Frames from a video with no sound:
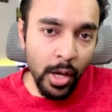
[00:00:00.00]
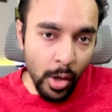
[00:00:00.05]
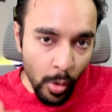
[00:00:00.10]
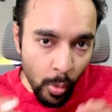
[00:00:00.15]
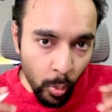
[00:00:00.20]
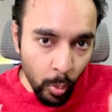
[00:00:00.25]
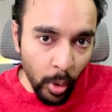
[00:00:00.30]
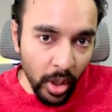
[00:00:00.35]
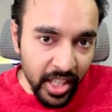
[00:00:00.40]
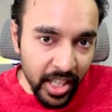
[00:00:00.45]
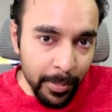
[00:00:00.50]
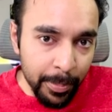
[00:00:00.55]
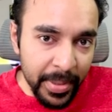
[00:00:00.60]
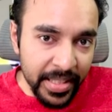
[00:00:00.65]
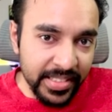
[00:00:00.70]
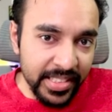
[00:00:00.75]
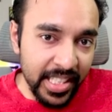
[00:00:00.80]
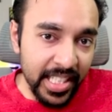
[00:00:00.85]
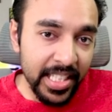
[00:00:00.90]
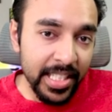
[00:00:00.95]
What it
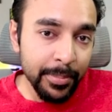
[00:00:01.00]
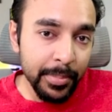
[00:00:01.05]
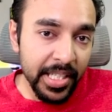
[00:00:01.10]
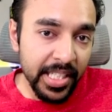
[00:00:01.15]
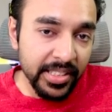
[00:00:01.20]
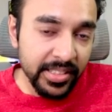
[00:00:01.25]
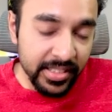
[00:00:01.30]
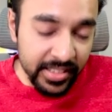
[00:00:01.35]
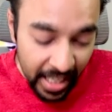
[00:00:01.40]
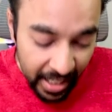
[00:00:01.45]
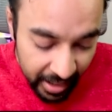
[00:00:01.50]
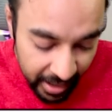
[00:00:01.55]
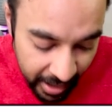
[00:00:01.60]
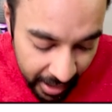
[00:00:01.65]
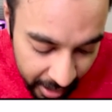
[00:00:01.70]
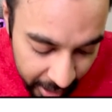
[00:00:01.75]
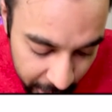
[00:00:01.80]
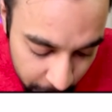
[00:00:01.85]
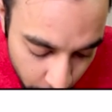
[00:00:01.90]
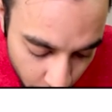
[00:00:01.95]
basically means that
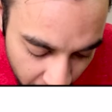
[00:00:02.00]
you